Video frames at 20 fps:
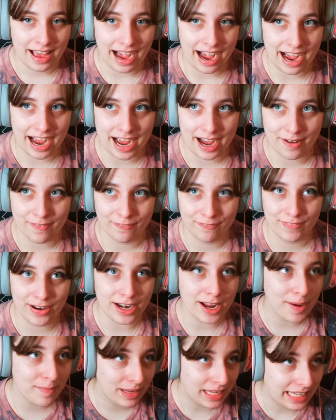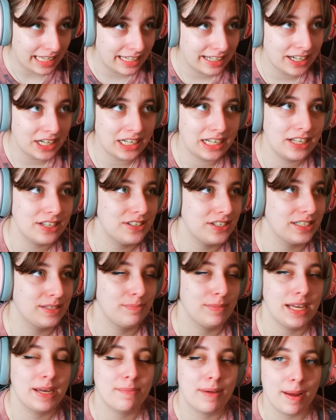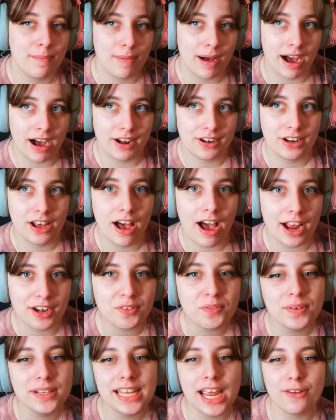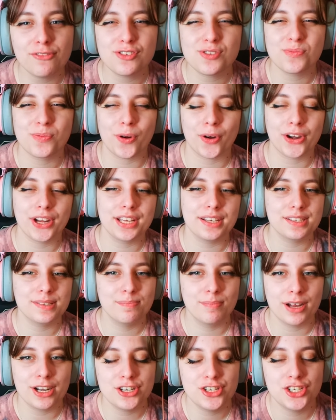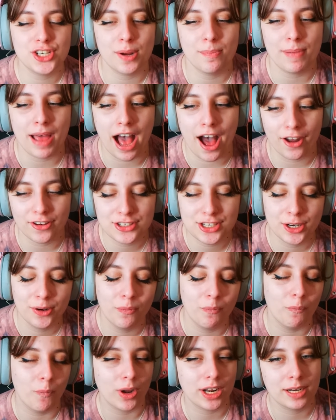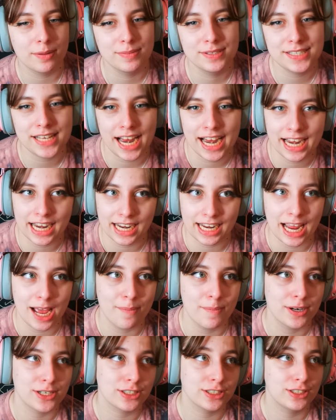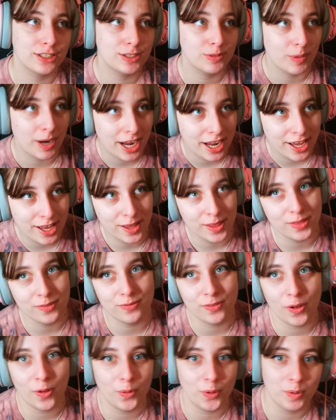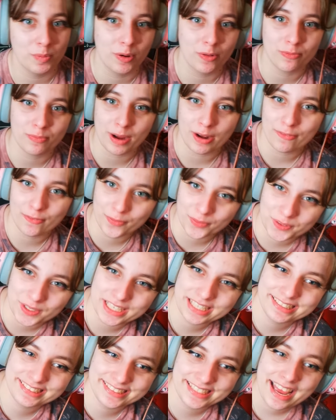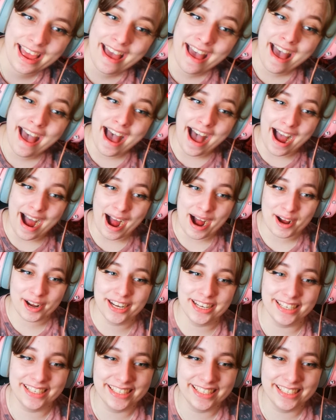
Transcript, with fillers: uh, when I'm here and it's just me and my partner, I don't really have to worry as much about what I'm saying, how much I swear, the volume of my voice. Uh,